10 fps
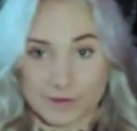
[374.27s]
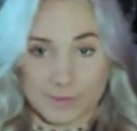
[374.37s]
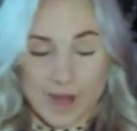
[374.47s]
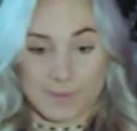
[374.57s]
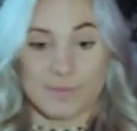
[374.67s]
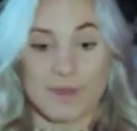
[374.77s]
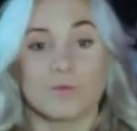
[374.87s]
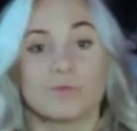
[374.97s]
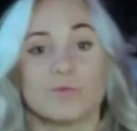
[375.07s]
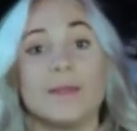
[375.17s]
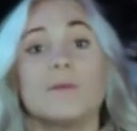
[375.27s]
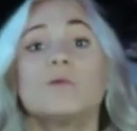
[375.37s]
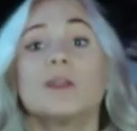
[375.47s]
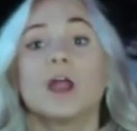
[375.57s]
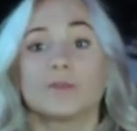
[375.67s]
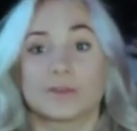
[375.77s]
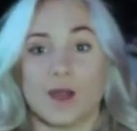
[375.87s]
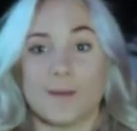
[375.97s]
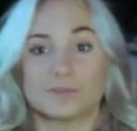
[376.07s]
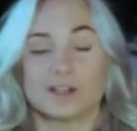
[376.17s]
everywhere. But right when I heard
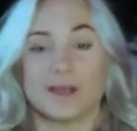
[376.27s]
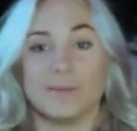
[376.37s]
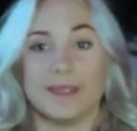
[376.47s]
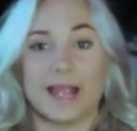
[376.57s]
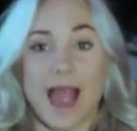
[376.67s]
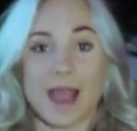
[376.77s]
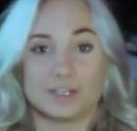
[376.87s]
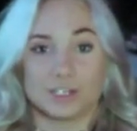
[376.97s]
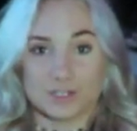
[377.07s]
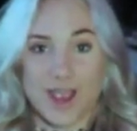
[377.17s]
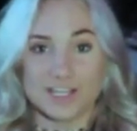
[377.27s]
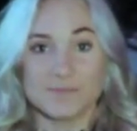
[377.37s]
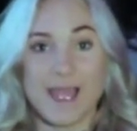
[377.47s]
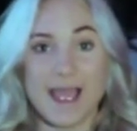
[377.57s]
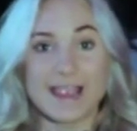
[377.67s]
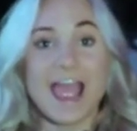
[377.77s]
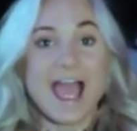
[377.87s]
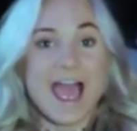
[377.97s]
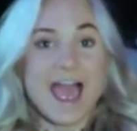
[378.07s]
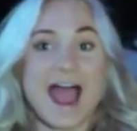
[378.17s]
the cops are coming, I took a trash bag
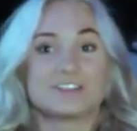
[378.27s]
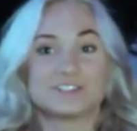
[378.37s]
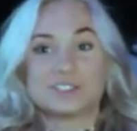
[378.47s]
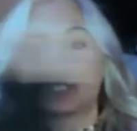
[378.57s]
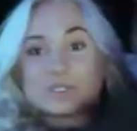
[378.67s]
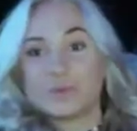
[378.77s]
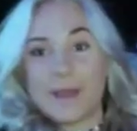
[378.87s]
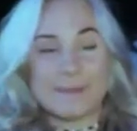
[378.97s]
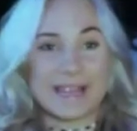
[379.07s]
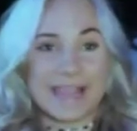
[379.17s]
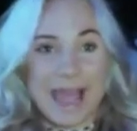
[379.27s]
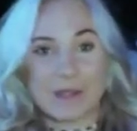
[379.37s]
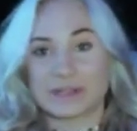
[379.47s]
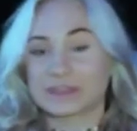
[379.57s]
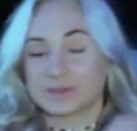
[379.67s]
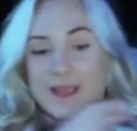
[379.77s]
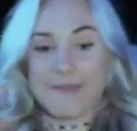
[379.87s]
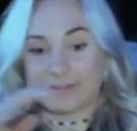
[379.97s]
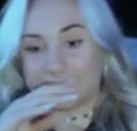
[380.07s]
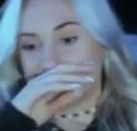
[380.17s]
and I just swept my counter, threw
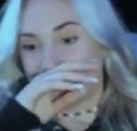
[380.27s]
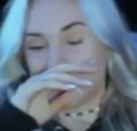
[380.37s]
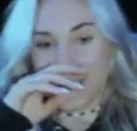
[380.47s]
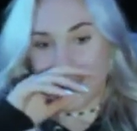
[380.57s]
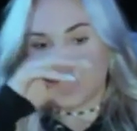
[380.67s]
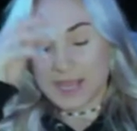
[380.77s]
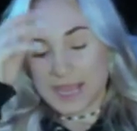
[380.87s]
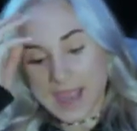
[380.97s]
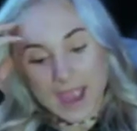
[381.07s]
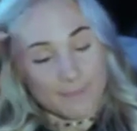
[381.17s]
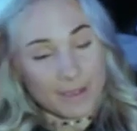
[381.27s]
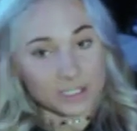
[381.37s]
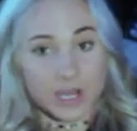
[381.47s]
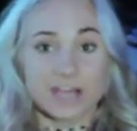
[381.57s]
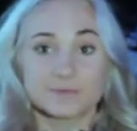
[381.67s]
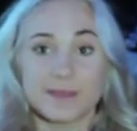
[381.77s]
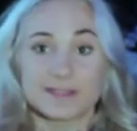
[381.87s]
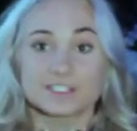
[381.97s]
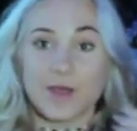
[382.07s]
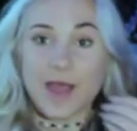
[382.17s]
everything away in my trash
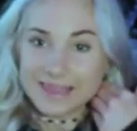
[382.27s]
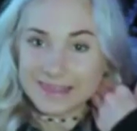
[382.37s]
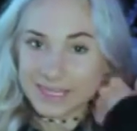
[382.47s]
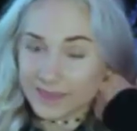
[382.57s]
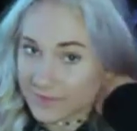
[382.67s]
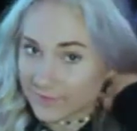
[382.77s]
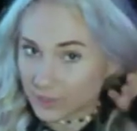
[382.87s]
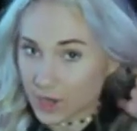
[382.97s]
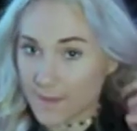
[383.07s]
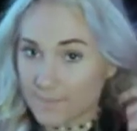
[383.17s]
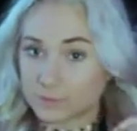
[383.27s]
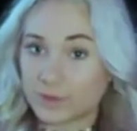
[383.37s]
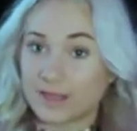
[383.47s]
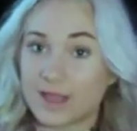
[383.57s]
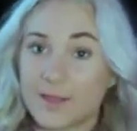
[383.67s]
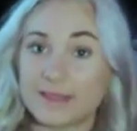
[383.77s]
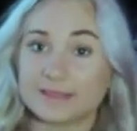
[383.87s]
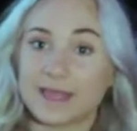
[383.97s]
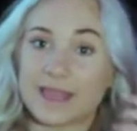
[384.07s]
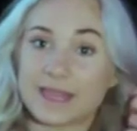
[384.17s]
bin. So I think even if the cops were to come
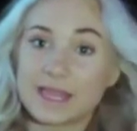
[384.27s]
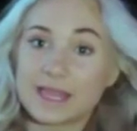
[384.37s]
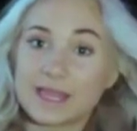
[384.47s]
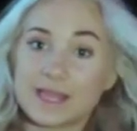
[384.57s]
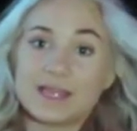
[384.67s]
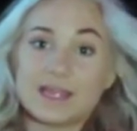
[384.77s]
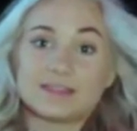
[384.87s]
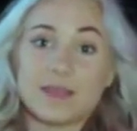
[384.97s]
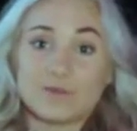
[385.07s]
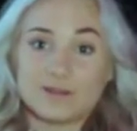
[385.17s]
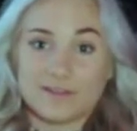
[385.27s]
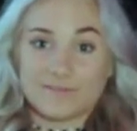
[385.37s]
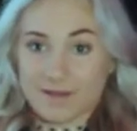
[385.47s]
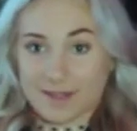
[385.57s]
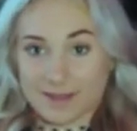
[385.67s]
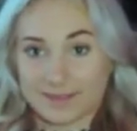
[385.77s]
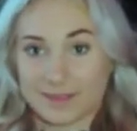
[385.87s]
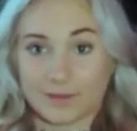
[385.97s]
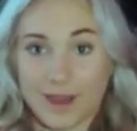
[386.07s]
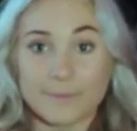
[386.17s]
in, like, they wouldn't have found
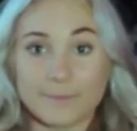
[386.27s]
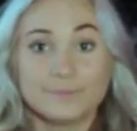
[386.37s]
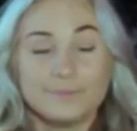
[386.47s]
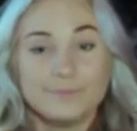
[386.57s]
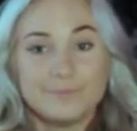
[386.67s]
anything, right?